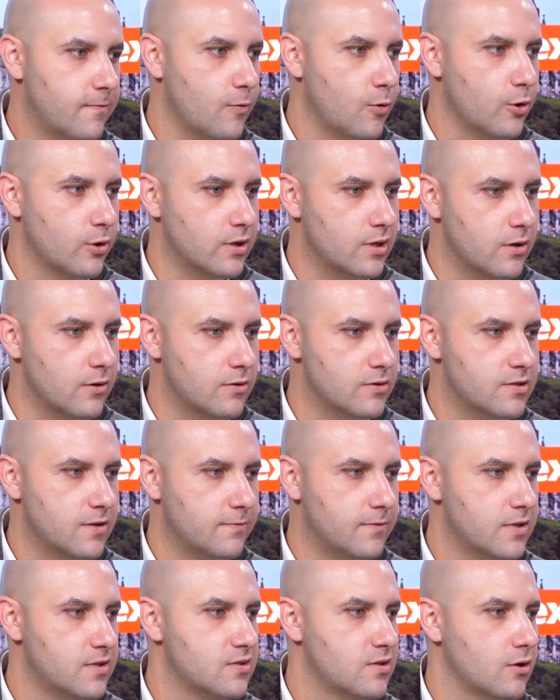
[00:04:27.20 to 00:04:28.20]
four years of
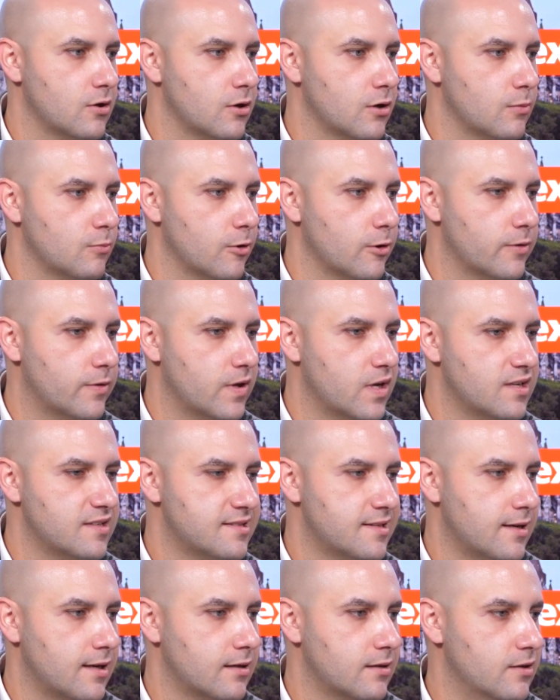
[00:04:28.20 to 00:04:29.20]
his term, were things
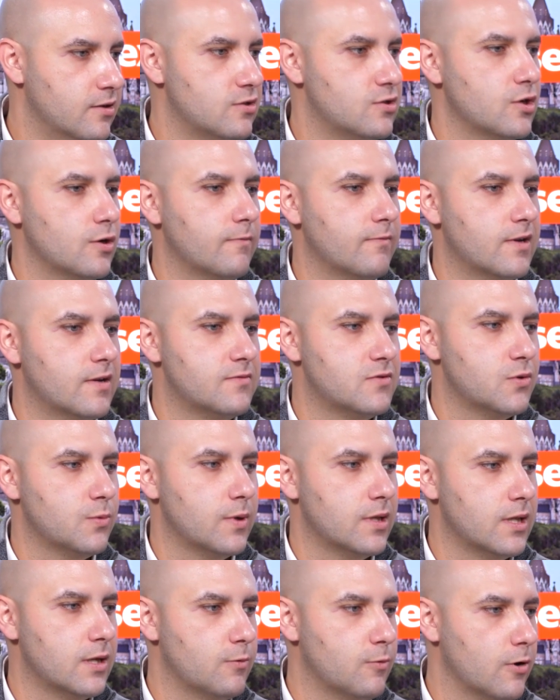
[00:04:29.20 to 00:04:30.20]
that conservatives
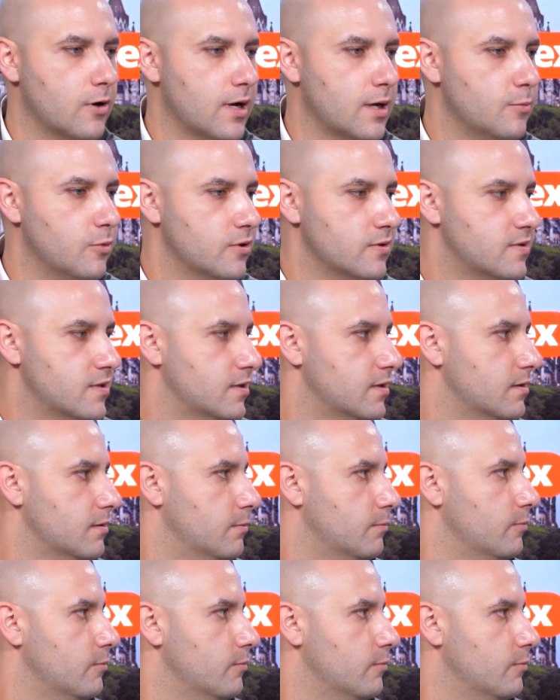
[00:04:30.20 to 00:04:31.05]
really were able to